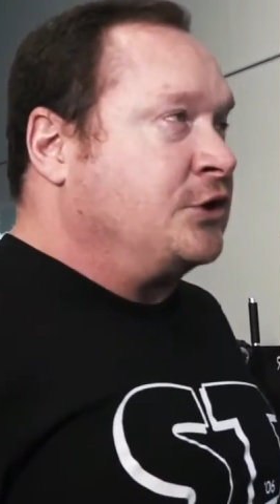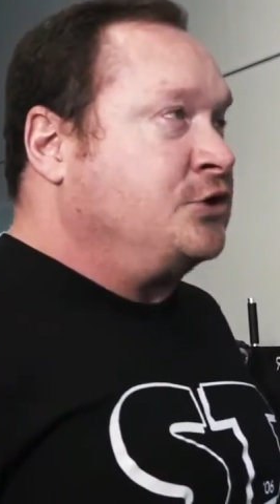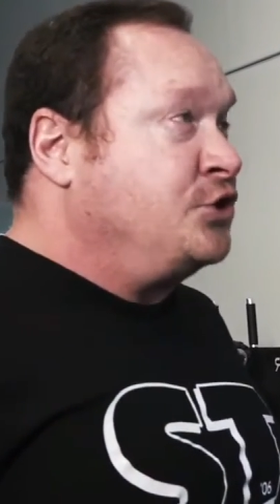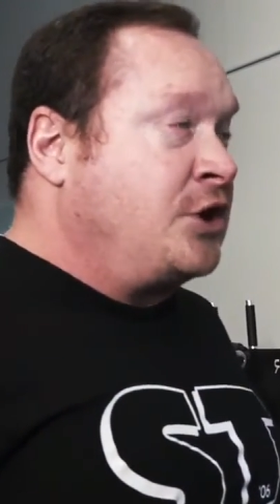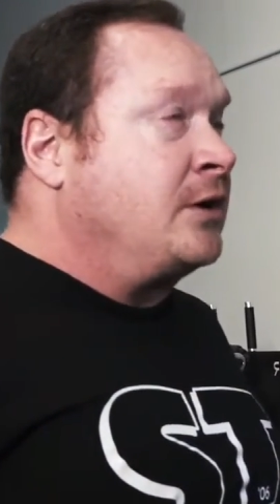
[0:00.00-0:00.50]
The
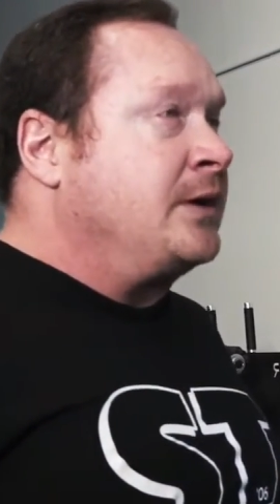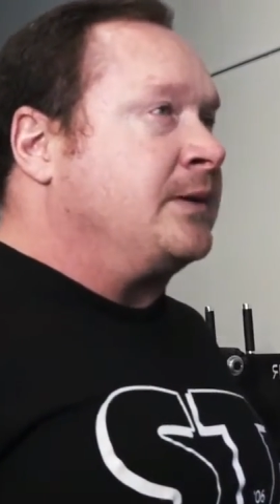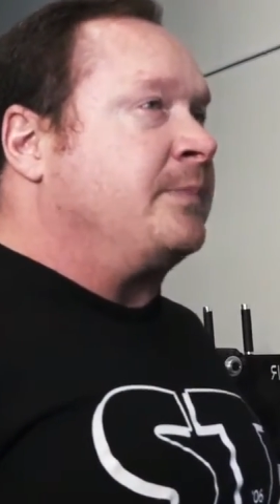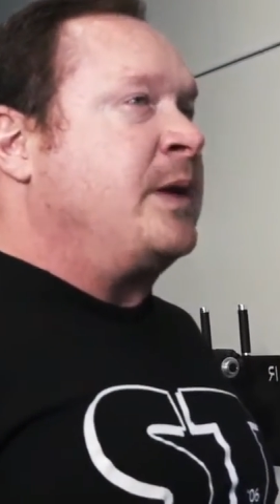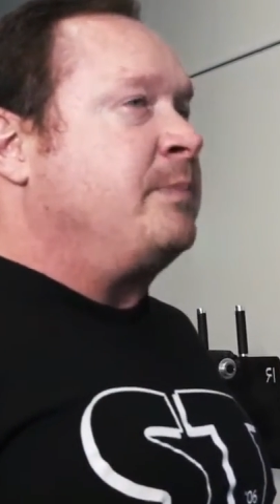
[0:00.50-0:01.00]
journey
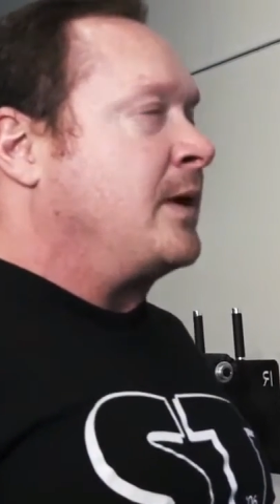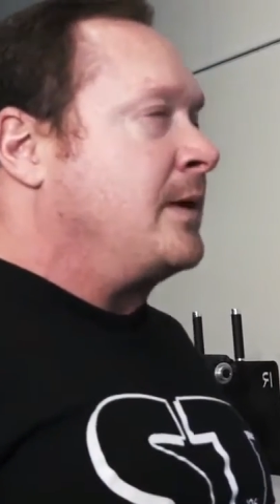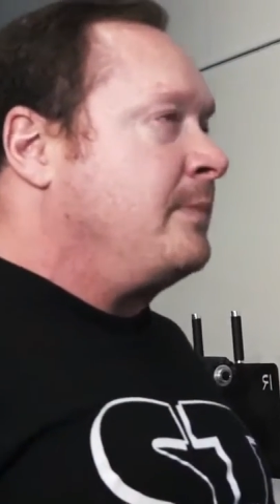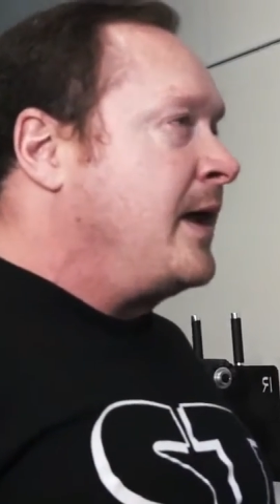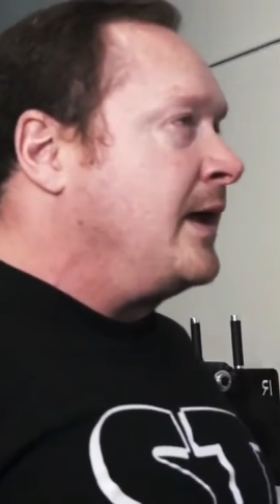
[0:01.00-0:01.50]
and the people I
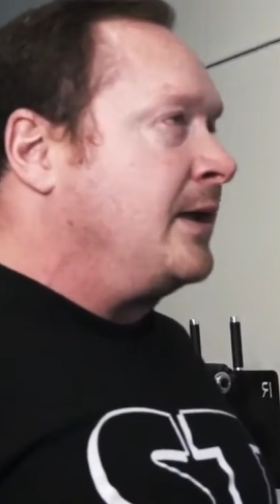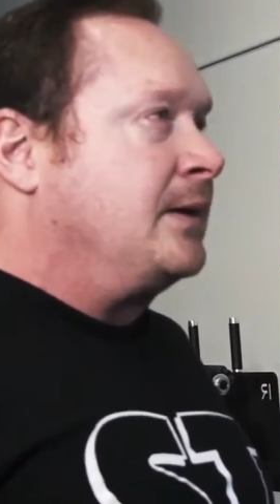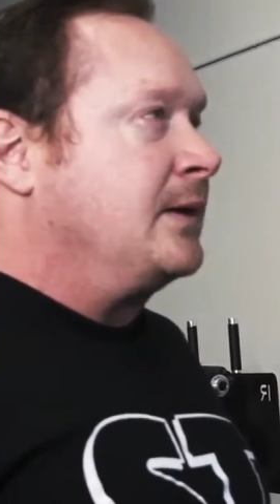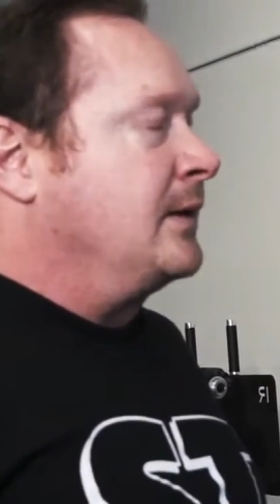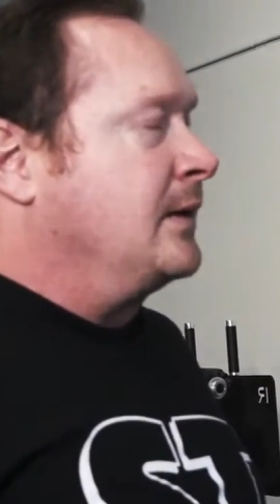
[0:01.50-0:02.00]
made.
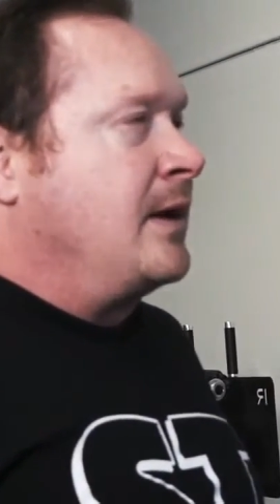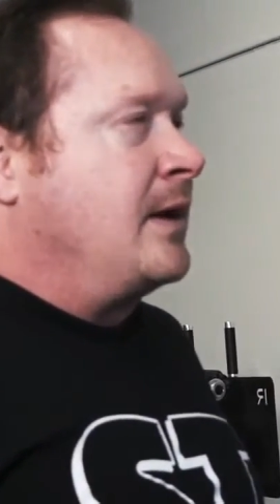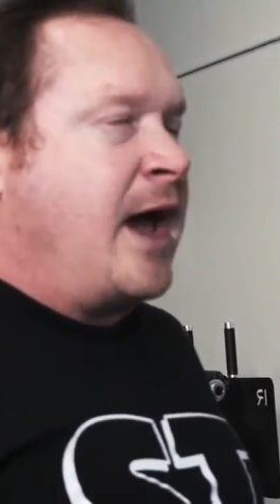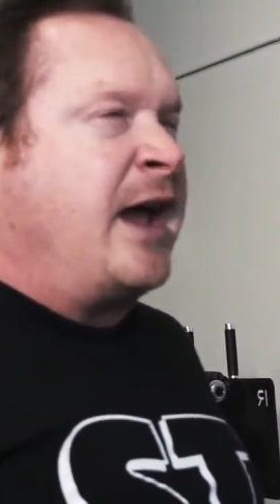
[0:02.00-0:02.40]
I